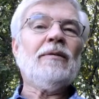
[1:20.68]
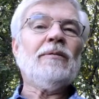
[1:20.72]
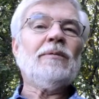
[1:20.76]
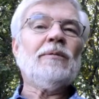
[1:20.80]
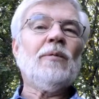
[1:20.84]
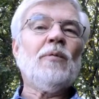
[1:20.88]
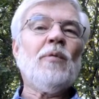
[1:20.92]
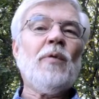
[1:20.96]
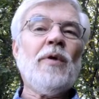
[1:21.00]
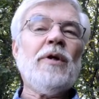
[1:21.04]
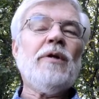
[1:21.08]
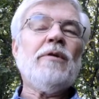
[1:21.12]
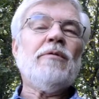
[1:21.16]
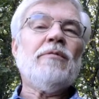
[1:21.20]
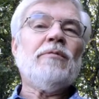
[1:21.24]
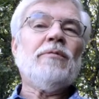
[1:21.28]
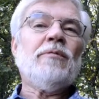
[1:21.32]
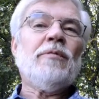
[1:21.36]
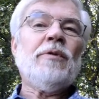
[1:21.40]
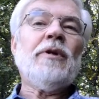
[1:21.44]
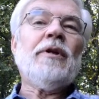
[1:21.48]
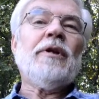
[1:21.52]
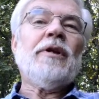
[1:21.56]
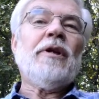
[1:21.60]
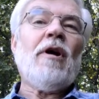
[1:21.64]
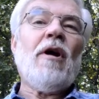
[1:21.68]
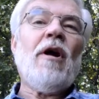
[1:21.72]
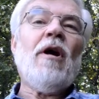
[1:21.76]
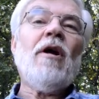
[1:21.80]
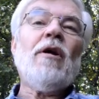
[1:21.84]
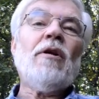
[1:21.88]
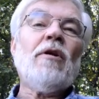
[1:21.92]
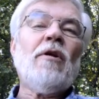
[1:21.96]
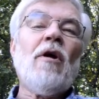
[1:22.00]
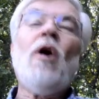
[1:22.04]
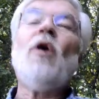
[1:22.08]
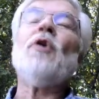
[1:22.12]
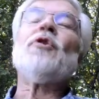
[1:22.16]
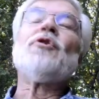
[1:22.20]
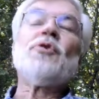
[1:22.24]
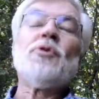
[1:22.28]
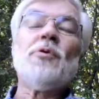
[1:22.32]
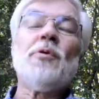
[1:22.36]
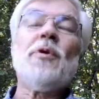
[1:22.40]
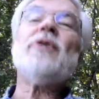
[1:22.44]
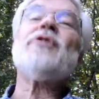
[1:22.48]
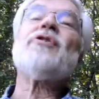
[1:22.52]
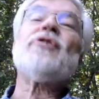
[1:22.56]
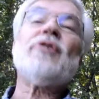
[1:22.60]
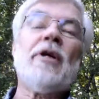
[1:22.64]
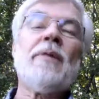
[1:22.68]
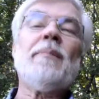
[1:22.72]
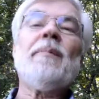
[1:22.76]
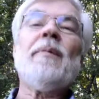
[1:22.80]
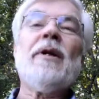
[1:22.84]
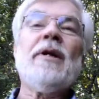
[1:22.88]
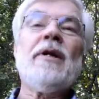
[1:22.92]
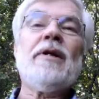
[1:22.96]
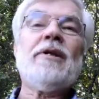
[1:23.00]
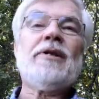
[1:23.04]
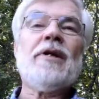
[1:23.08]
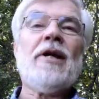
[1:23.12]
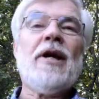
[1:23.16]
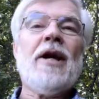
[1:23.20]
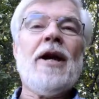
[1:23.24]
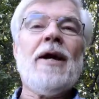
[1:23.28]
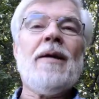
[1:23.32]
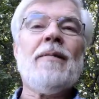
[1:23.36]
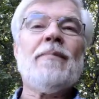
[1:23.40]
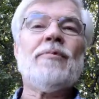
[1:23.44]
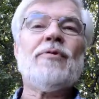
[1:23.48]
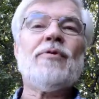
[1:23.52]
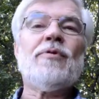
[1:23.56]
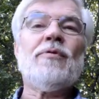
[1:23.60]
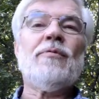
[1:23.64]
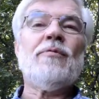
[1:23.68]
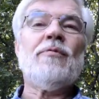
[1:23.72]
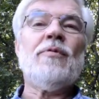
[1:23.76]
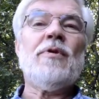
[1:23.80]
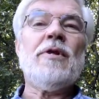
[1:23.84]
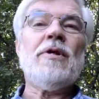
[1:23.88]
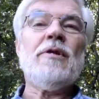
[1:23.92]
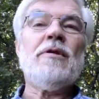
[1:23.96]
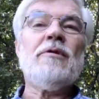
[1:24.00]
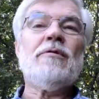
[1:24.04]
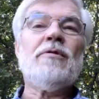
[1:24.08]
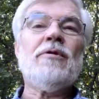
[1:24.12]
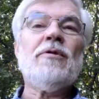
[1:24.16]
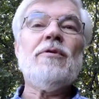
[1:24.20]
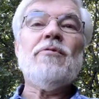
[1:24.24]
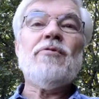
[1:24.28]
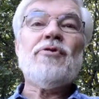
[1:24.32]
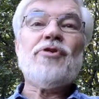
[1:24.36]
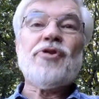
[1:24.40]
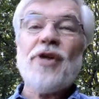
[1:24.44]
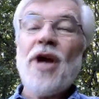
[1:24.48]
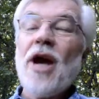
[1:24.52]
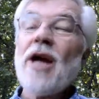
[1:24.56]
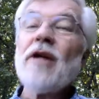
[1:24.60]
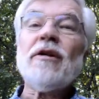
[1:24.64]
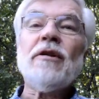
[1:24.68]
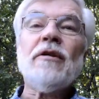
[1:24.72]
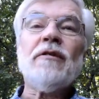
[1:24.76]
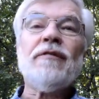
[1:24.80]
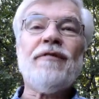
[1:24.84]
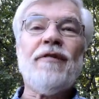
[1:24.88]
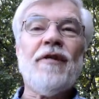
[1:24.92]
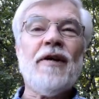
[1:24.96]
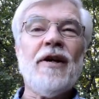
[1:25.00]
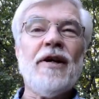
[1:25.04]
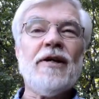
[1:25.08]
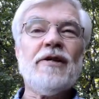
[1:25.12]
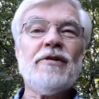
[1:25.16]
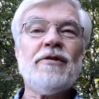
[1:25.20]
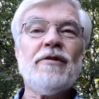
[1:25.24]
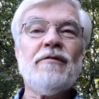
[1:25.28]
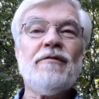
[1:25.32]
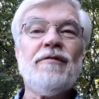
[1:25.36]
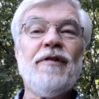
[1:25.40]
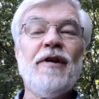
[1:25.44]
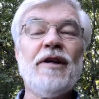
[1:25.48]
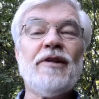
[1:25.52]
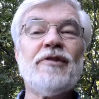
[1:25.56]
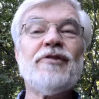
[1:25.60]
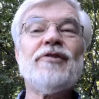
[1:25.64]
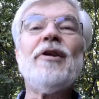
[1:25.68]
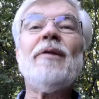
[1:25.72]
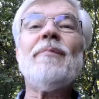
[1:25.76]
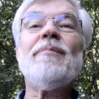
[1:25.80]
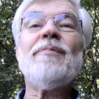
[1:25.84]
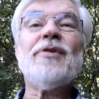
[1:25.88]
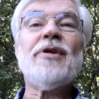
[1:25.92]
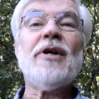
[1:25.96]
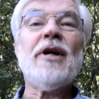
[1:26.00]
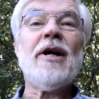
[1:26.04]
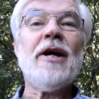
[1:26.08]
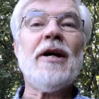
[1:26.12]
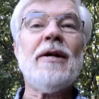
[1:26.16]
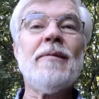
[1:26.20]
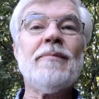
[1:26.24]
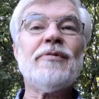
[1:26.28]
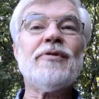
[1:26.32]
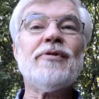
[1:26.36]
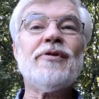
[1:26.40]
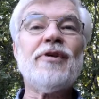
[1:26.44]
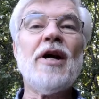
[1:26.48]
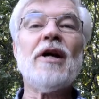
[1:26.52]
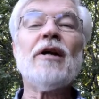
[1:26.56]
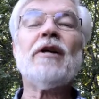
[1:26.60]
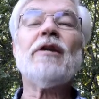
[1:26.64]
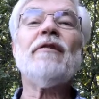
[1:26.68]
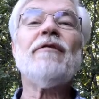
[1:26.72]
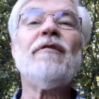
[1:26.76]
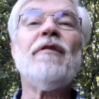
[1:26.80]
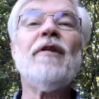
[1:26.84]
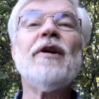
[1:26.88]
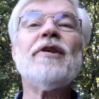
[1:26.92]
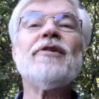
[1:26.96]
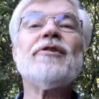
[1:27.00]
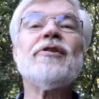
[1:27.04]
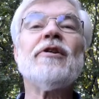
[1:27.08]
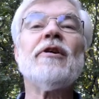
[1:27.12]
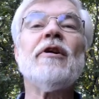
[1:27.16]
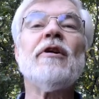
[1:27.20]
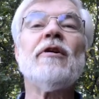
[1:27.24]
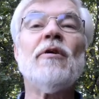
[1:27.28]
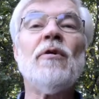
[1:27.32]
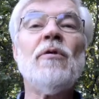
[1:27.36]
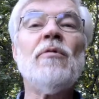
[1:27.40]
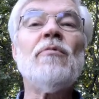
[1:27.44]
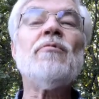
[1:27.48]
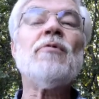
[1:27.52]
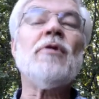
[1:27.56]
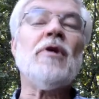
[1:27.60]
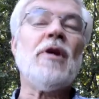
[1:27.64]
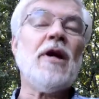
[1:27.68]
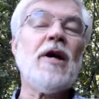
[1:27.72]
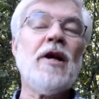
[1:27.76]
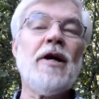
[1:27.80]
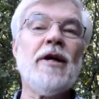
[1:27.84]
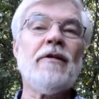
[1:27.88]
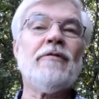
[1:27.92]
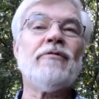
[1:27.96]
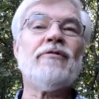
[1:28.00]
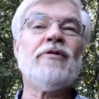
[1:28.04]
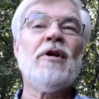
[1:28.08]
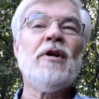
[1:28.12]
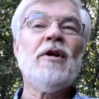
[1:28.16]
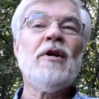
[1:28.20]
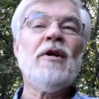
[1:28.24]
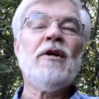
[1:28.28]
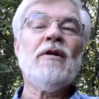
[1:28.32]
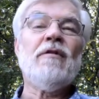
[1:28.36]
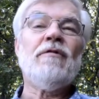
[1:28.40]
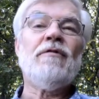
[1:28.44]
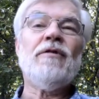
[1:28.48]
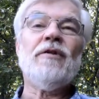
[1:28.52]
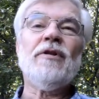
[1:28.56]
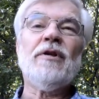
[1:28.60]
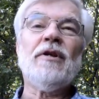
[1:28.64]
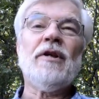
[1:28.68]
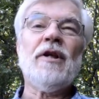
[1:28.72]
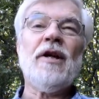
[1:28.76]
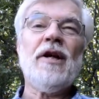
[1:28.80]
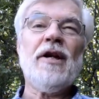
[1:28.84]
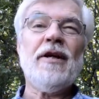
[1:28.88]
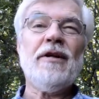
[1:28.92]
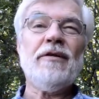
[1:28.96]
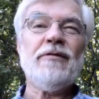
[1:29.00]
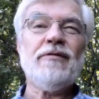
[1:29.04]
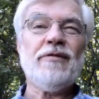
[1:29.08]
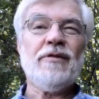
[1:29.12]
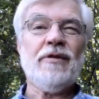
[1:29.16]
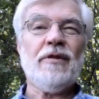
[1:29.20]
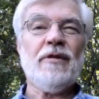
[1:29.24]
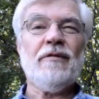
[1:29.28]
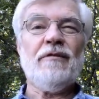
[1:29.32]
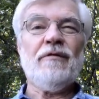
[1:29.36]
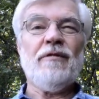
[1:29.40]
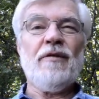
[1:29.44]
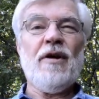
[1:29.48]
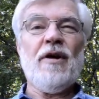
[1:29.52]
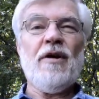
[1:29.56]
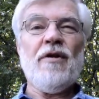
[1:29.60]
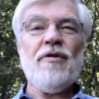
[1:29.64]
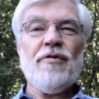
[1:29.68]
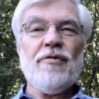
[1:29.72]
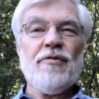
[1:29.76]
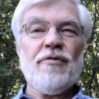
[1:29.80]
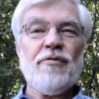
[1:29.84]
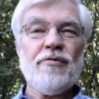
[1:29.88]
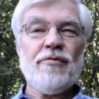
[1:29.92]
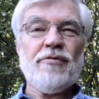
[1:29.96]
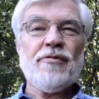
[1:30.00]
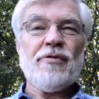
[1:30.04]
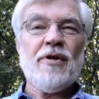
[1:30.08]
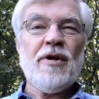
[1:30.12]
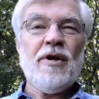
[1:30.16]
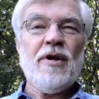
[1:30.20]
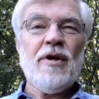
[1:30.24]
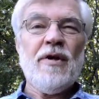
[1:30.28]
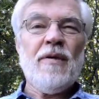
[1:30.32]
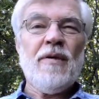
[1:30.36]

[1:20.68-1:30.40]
we really are altruistic many times. We do sacrifice, in fact, sometimes sacrificing our own lives for the lives of others.